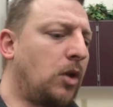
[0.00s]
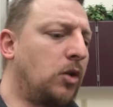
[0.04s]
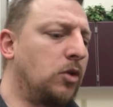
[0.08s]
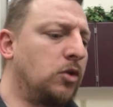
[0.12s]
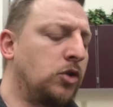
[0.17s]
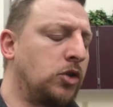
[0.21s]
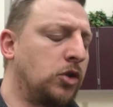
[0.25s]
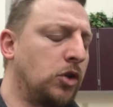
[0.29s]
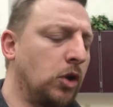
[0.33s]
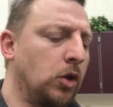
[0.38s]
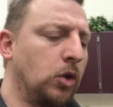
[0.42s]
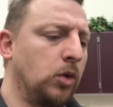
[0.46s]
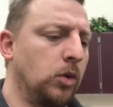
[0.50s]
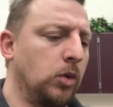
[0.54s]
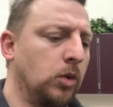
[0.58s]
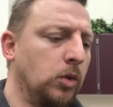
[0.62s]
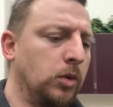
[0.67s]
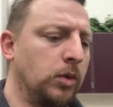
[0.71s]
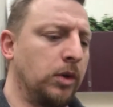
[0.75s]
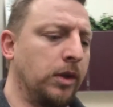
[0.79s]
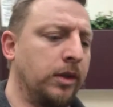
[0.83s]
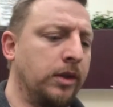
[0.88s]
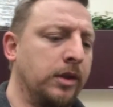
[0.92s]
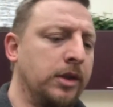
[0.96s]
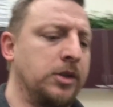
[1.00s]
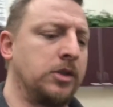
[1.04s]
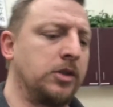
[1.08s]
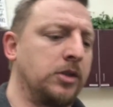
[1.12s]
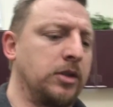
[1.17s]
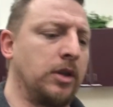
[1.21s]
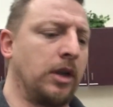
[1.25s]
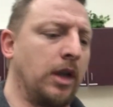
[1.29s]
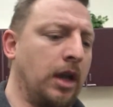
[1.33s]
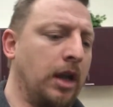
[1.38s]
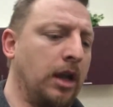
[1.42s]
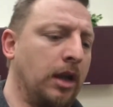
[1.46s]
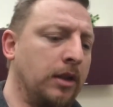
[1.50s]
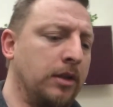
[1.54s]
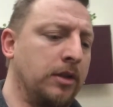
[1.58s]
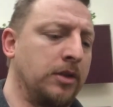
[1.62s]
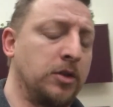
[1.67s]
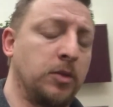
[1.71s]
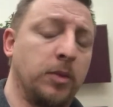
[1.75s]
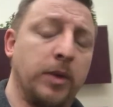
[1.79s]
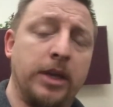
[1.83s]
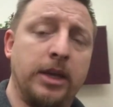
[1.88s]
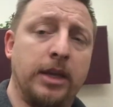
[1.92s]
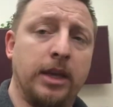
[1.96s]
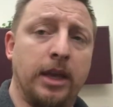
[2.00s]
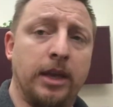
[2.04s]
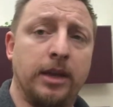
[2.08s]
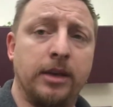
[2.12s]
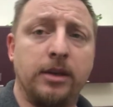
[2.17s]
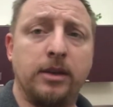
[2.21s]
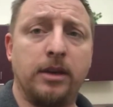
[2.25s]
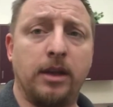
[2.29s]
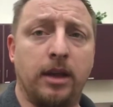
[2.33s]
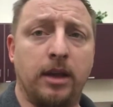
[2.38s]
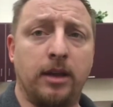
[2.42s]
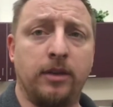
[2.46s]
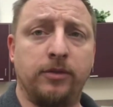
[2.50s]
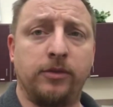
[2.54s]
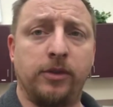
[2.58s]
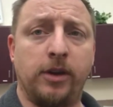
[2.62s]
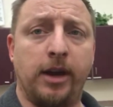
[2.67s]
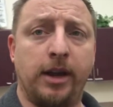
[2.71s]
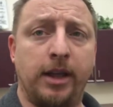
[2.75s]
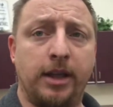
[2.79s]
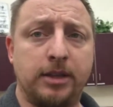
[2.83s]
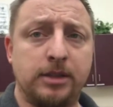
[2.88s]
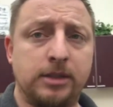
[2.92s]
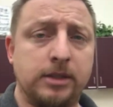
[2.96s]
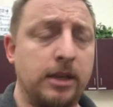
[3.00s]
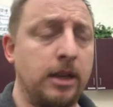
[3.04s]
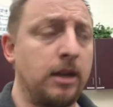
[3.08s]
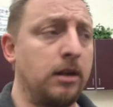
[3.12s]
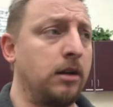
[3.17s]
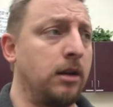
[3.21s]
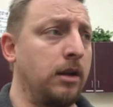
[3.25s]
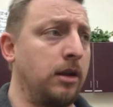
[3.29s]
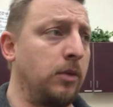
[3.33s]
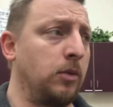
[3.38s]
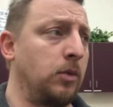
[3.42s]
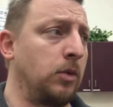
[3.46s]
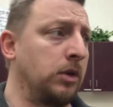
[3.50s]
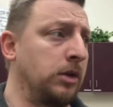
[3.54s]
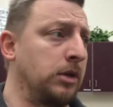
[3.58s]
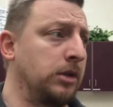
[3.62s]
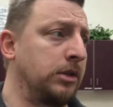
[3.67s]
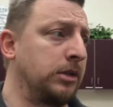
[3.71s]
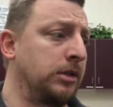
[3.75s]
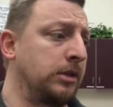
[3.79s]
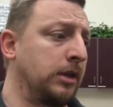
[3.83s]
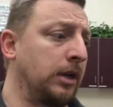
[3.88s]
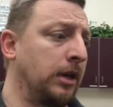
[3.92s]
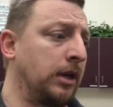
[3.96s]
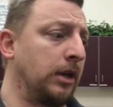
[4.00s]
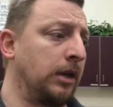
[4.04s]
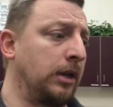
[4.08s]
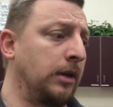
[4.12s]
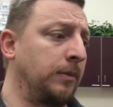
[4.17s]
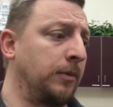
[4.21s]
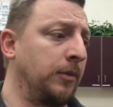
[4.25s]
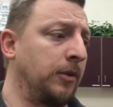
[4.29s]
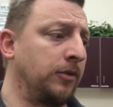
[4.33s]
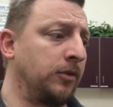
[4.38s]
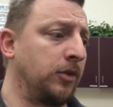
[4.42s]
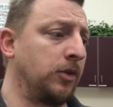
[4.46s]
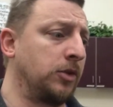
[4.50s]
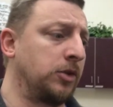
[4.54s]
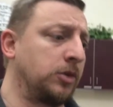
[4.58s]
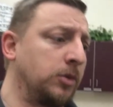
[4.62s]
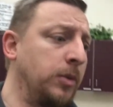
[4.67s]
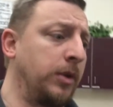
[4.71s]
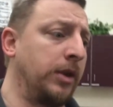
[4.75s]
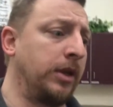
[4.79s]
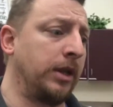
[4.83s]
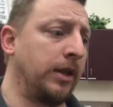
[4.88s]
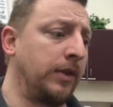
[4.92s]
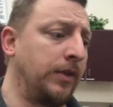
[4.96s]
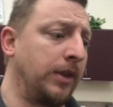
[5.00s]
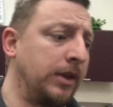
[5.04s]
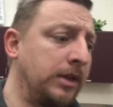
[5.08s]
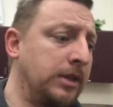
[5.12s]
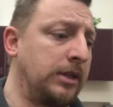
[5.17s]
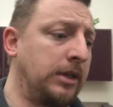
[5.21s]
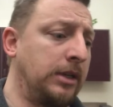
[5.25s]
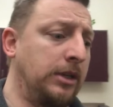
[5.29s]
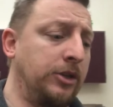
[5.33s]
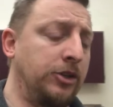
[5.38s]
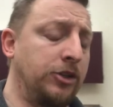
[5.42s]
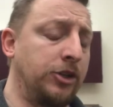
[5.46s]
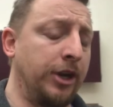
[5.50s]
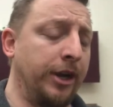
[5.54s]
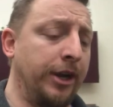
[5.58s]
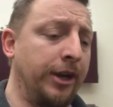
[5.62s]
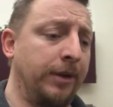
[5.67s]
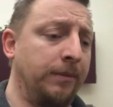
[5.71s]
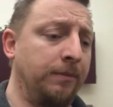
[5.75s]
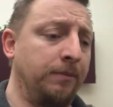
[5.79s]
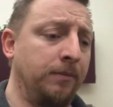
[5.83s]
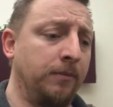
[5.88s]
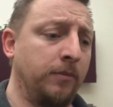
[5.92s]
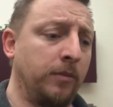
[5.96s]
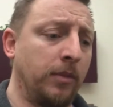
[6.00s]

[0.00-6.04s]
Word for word: so this uh, this weekend, uh, Friday and Saturday was um, the first weekend that TJ